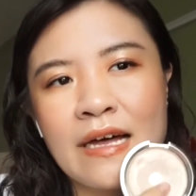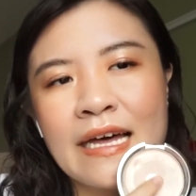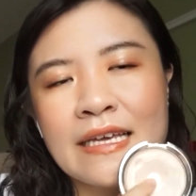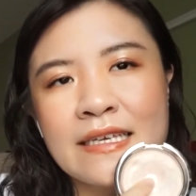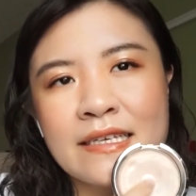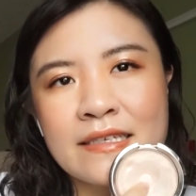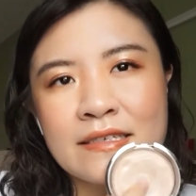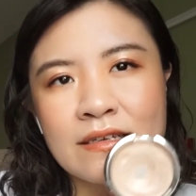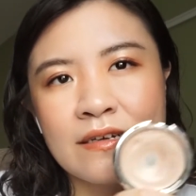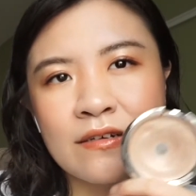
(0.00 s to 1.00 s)
I
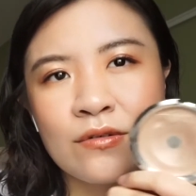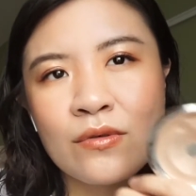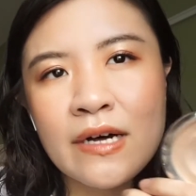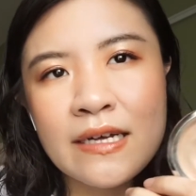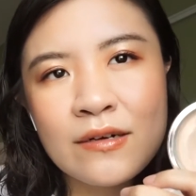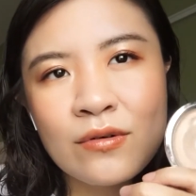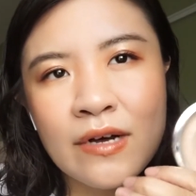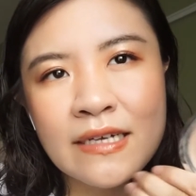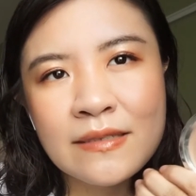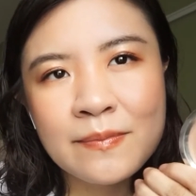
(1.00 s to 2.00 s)
hit a
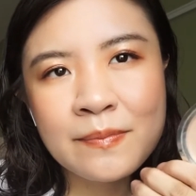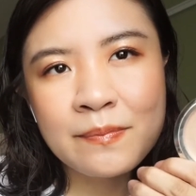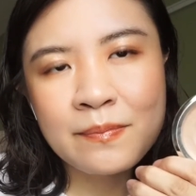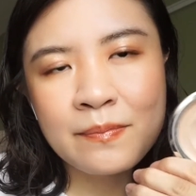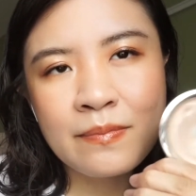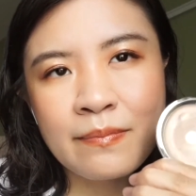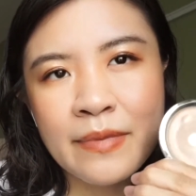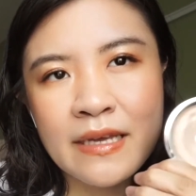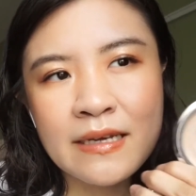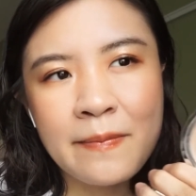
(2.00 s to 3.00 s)
quite
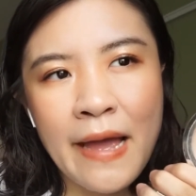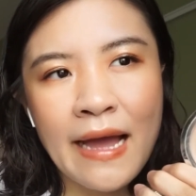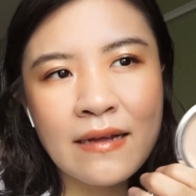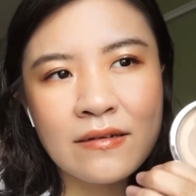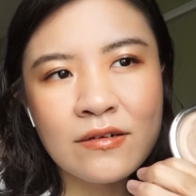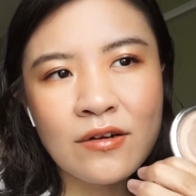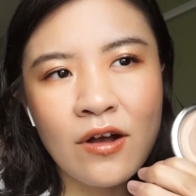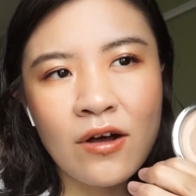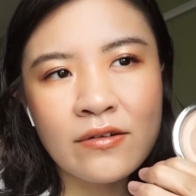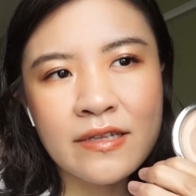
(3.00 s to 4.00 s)
big pan
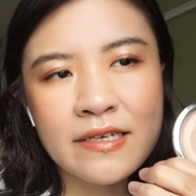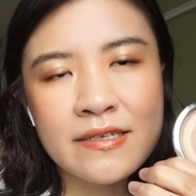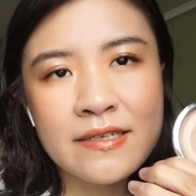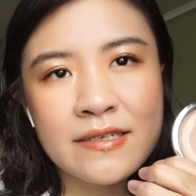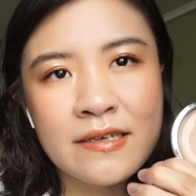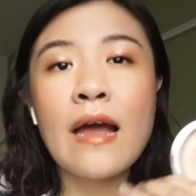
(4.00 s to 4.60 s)
on this.